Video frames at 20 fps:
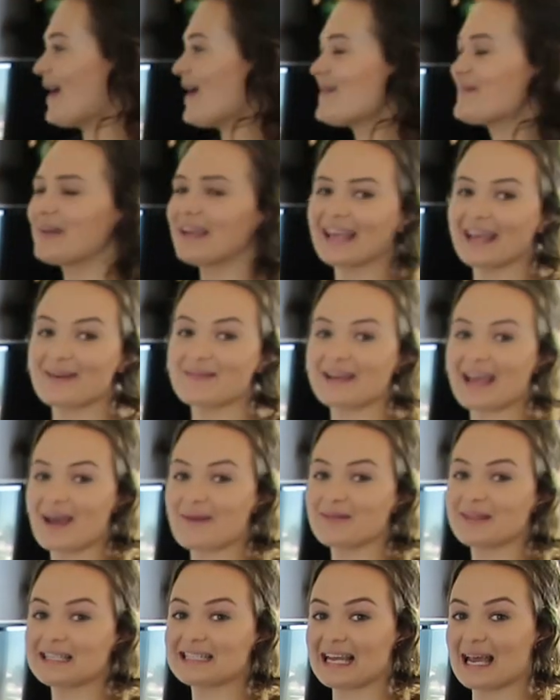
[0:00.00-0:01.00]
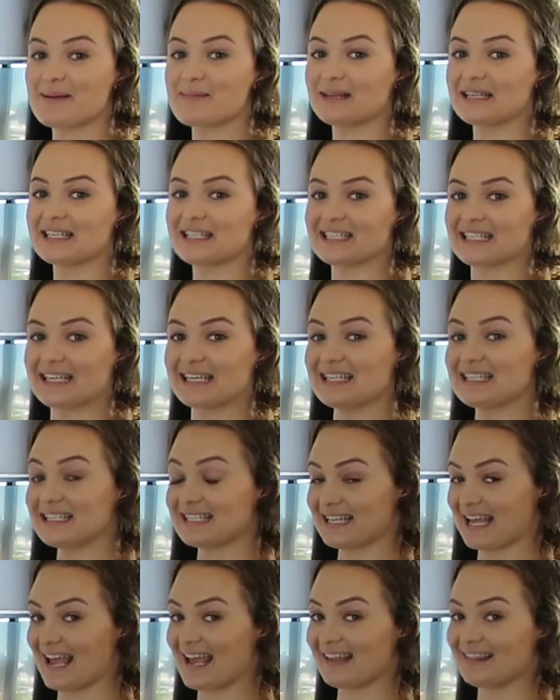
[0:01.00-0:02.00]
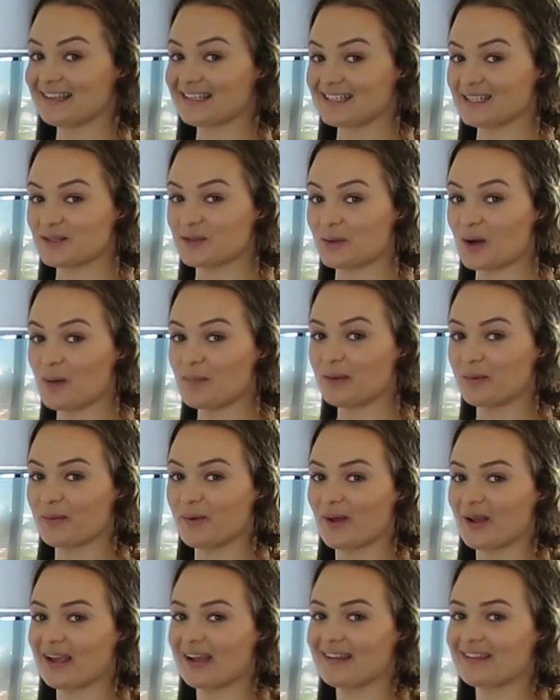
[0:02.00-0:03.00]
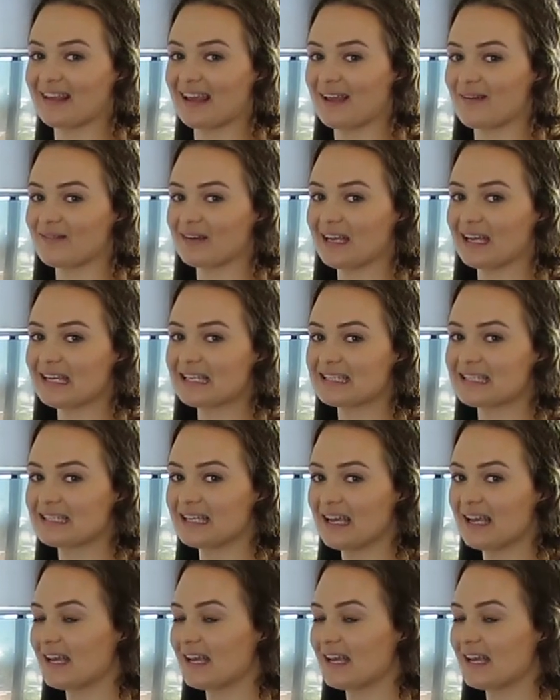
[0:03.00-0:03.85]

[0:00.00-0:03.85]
Over here we have the table and chairs, and this is where I'll be working in the evenings,